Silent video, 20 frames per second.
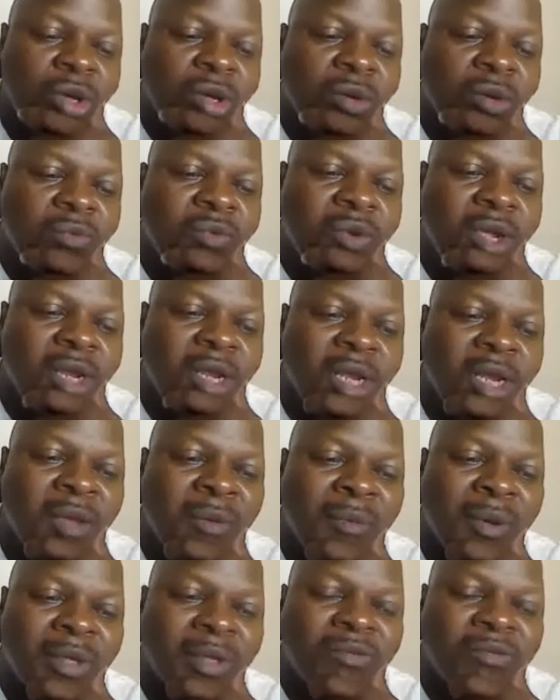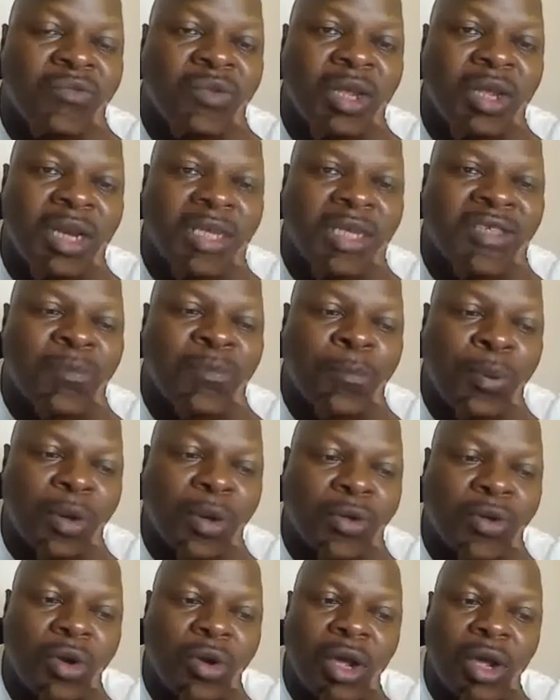really, but really it's
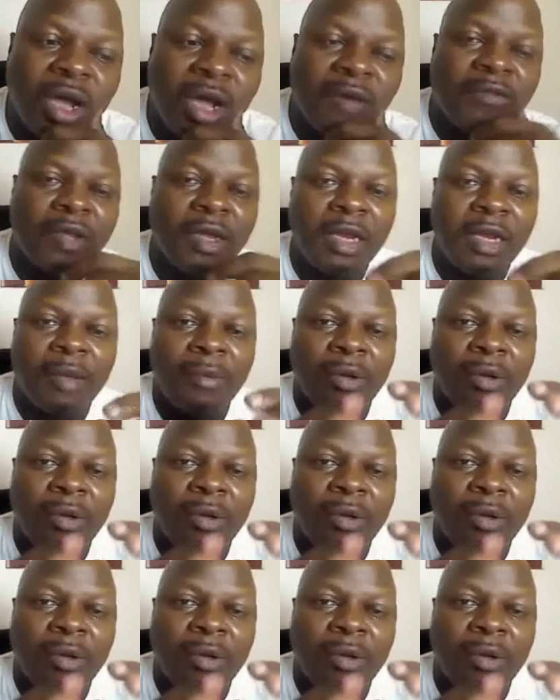potluck after that,